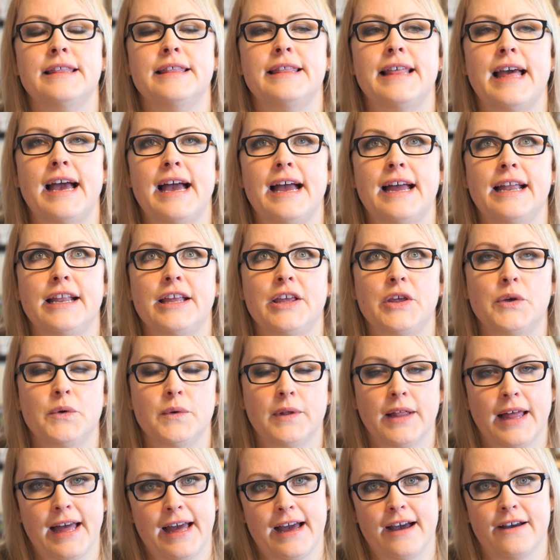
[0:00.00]
that you
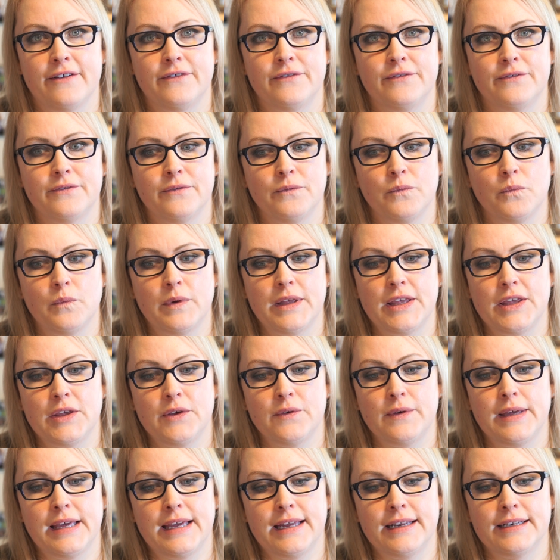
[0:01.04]
will have when
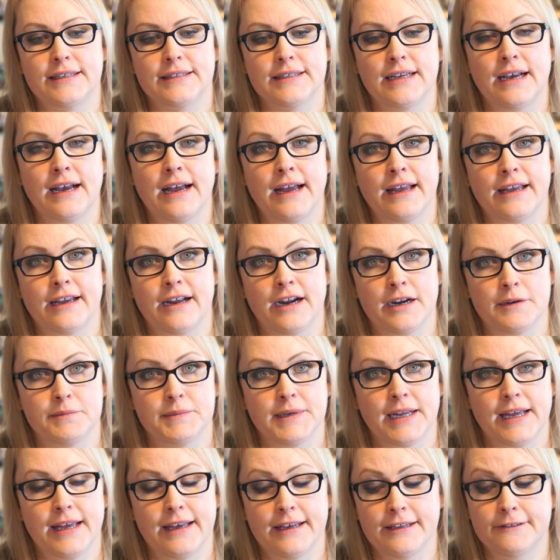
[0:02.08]
you eat a high carb
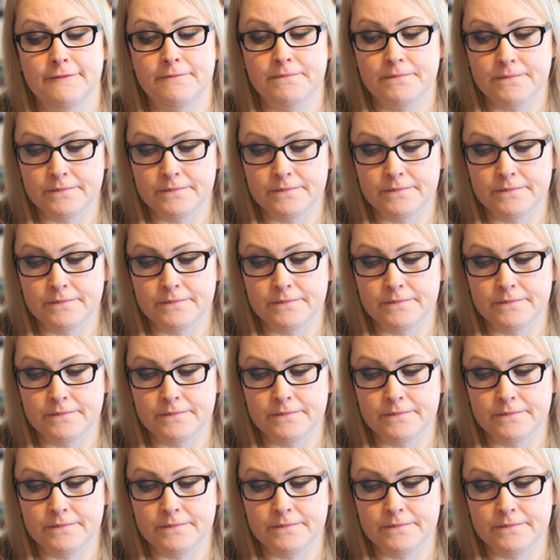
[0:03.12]
diet.